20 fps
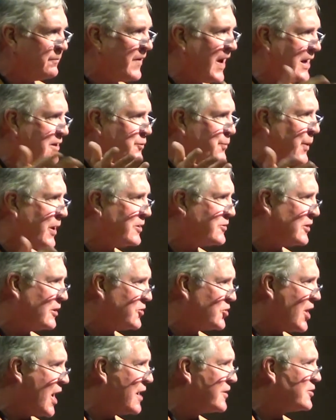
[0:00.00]
Vice
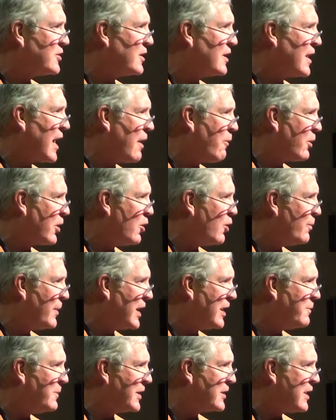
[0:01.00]
President Johnson and I were going to
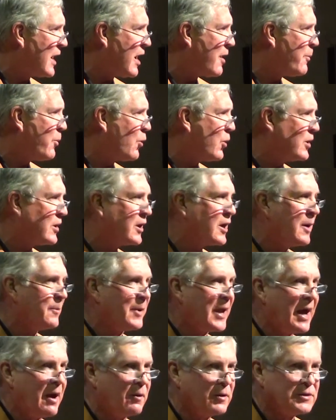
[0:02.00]
meet him at the airport in a
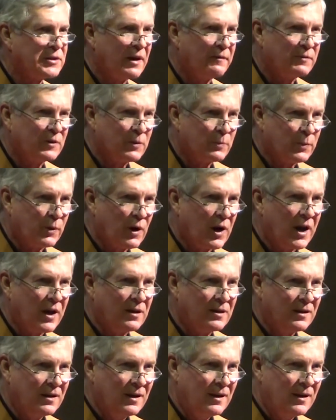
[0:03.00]
couple hours after the parade.